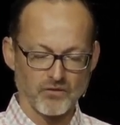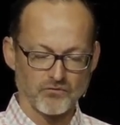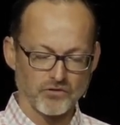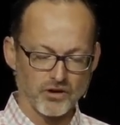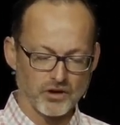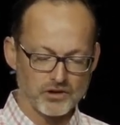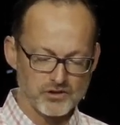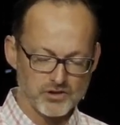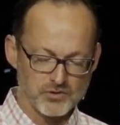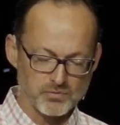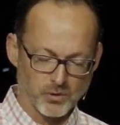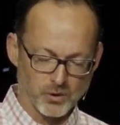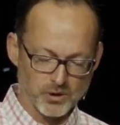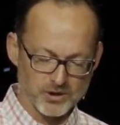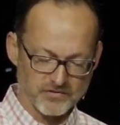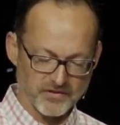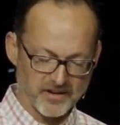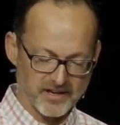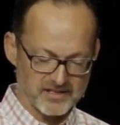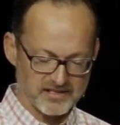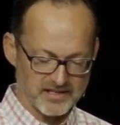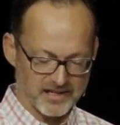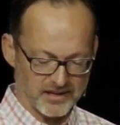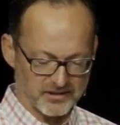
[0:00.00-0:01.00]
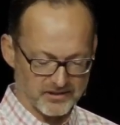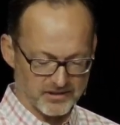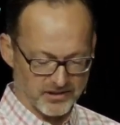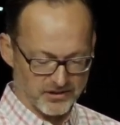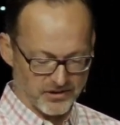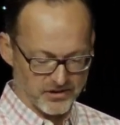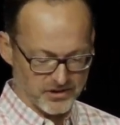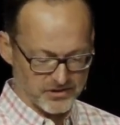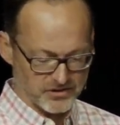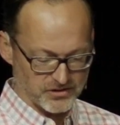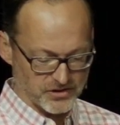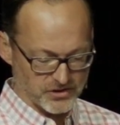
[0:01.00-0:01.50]
For all you sports fans out
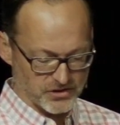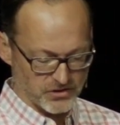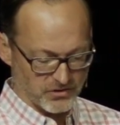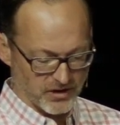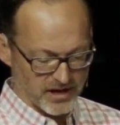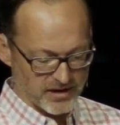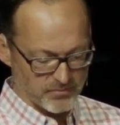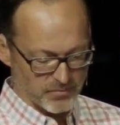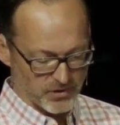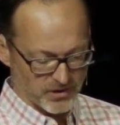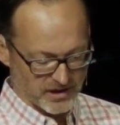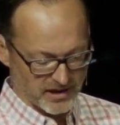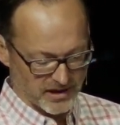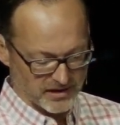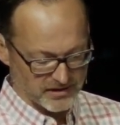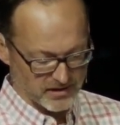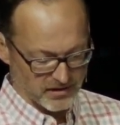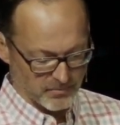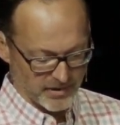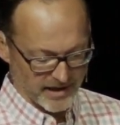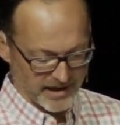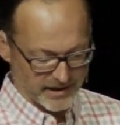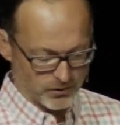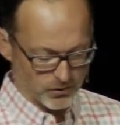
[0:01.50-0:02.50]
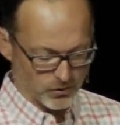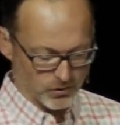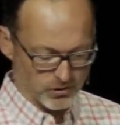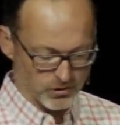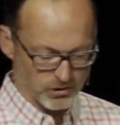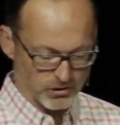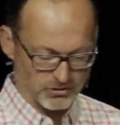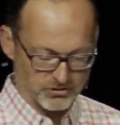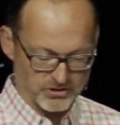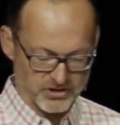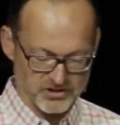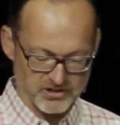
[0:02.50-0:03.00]
there, there's this great book out there by an old
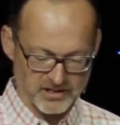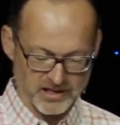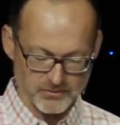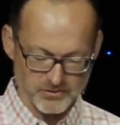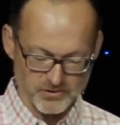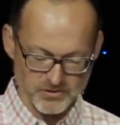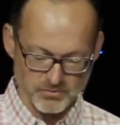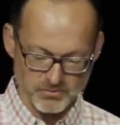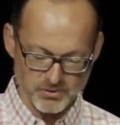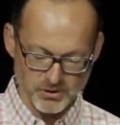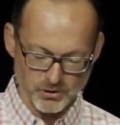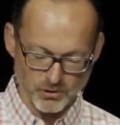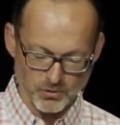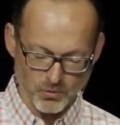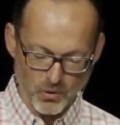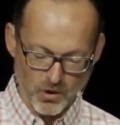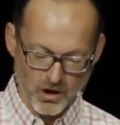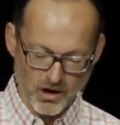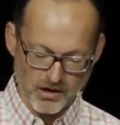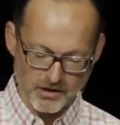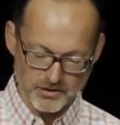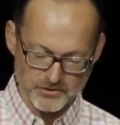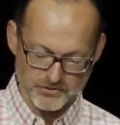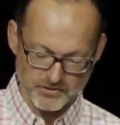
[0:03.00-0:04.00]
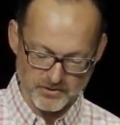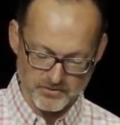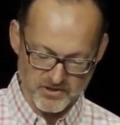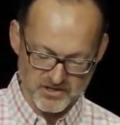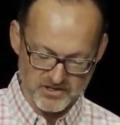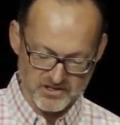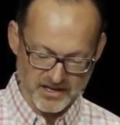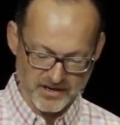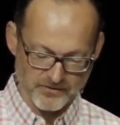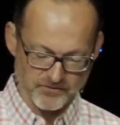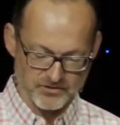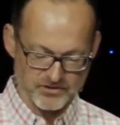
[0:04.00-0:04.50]
coach. His name was Bill Walsh from the
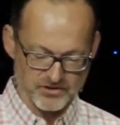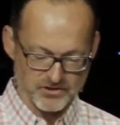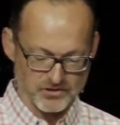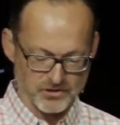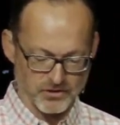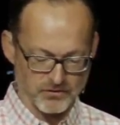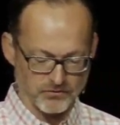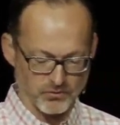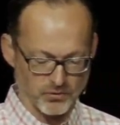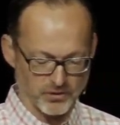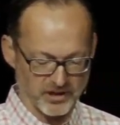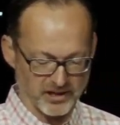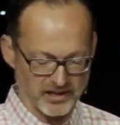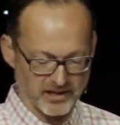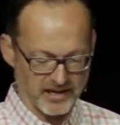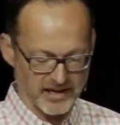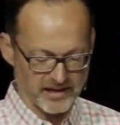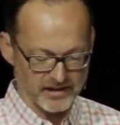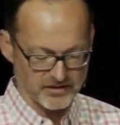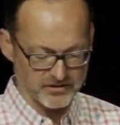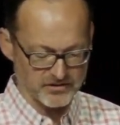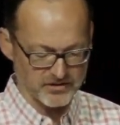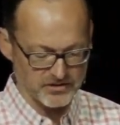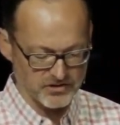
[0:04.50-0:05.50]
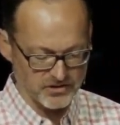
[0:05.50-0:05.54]
San Francisco 49ers.